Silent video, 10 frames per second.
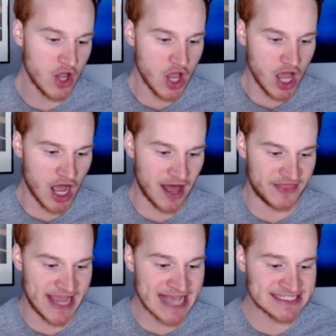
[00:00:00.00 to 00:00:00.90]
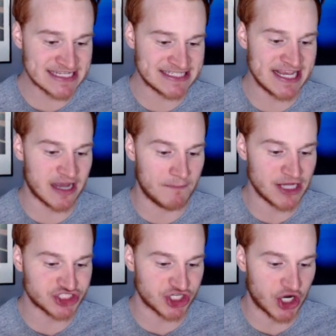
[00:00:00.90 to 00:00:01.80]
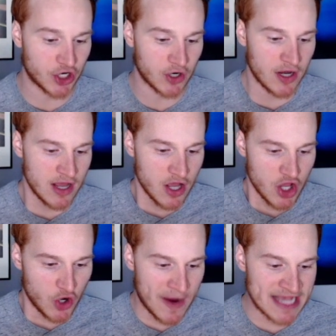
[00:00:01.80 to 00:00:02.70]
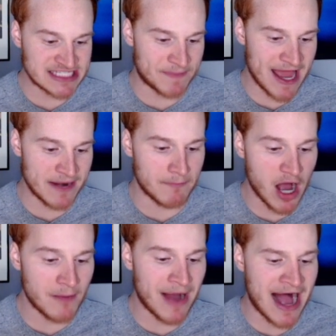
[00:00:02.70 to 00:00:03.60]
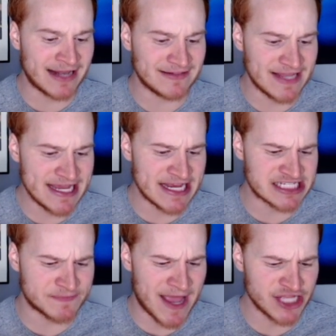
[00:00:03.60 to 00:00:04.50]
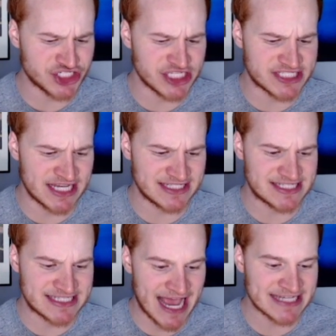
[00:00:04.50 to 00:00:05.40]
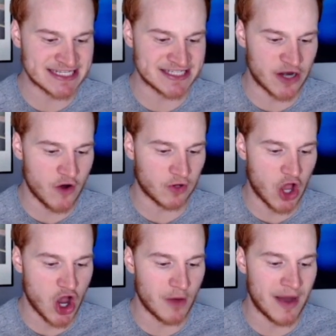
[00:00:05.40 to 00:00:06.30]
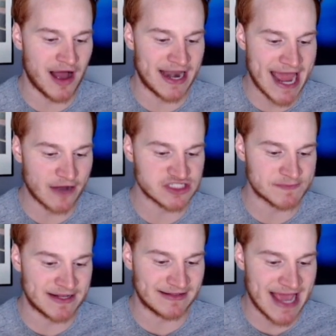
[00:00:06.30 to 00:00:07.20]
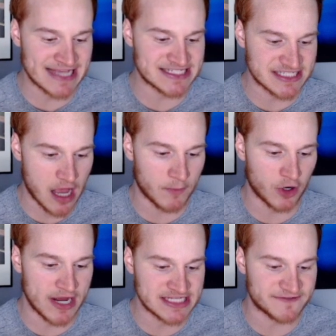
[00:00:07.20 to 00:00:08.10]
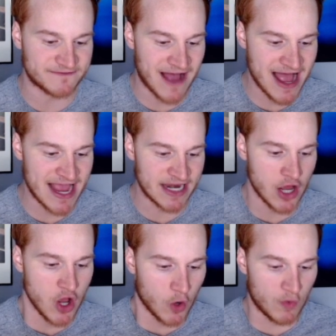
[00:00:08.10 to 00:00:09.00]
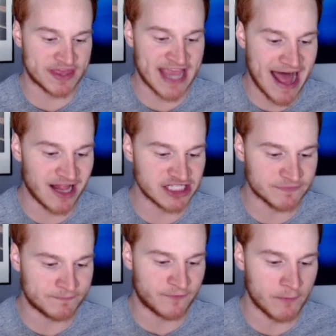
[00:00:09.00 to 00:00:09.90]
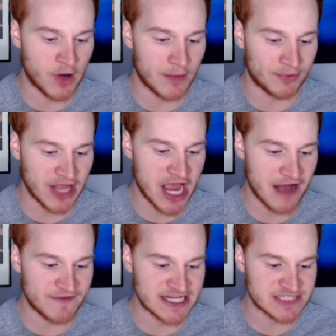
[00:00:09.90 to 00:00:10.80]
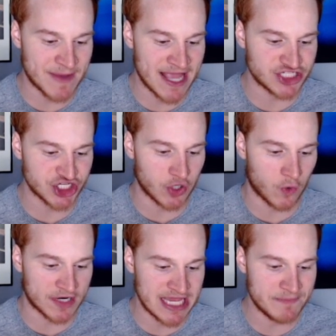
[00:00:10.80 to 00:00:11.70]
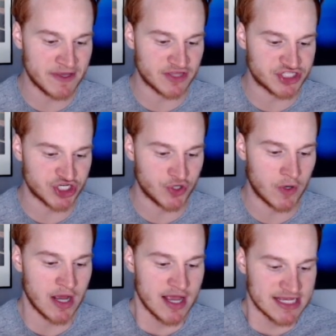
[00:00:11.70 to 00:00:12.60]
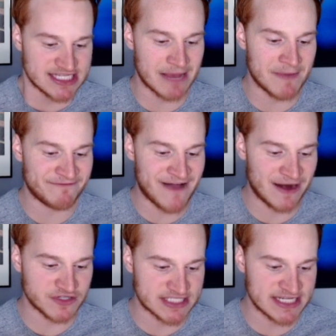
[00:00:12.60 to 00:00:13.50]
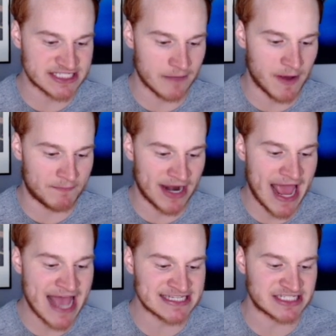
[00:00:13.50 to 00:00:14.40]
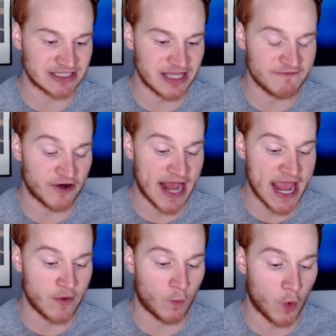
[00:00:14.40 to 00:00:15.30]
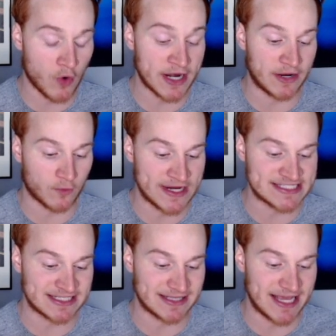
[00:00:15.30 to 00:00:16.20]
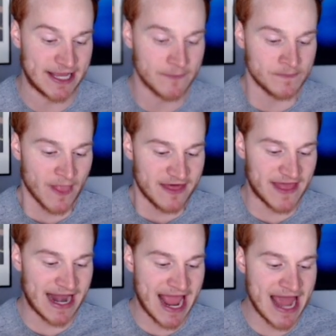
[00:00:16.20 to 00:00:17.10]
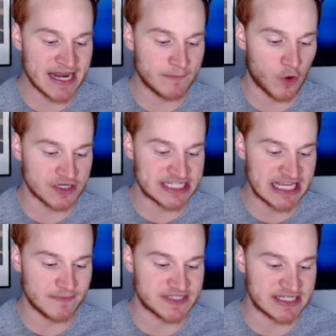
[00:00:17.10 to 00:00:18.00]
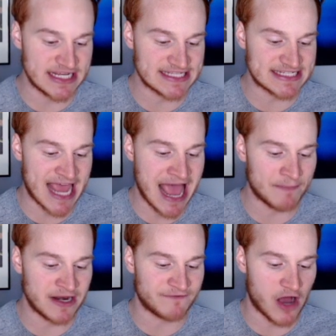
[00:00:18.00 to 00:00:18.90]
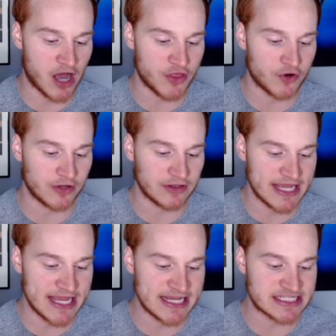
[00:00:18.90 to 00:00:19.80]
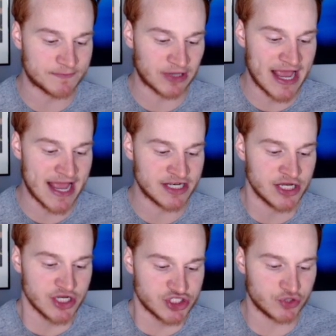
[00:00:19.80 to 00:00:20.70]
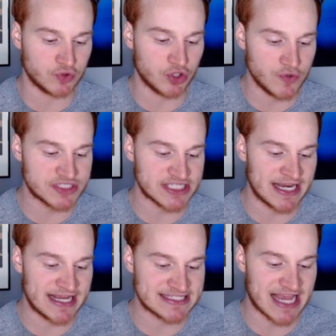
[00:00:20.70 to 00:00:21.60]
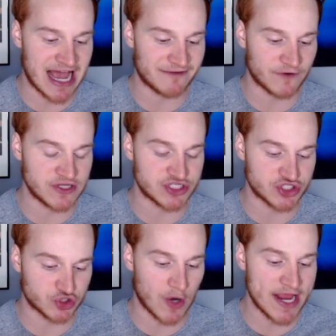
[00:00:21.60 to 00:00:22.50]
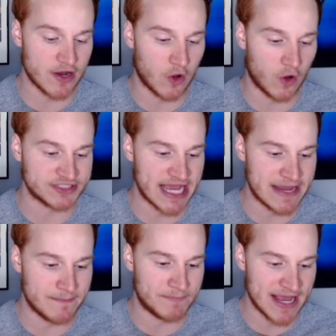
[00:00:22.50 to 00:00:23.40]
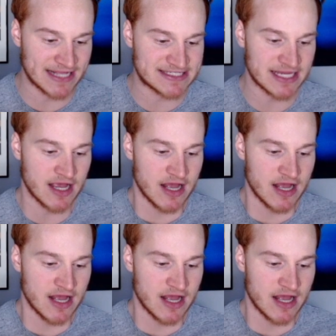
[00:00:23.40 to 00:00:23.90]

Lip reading: The SEC commissioner, who has been mum on league expansion since Texas and Oklahoma announcement last summer, is fine with college football playoff expansion or keeping the two semifinal system, but has delivered a warning recently that adding more teams needs to happen if other leagues plan to loosen his conference stranglehold a bit.